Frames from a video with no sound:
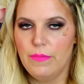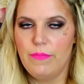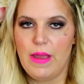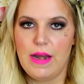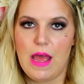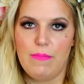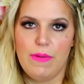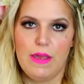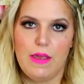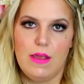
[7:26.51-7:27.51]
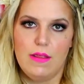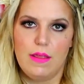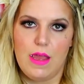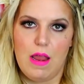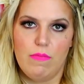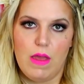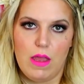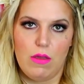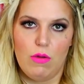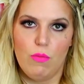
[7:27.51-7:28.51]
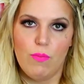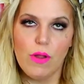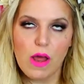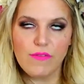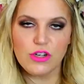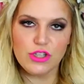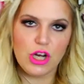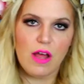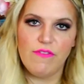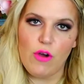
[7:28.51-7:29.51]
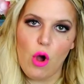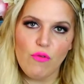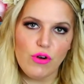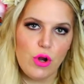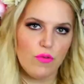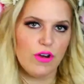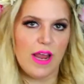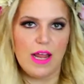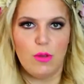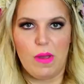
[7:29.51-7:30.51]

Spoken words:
may not be the game that you pull off your shelf over and over again.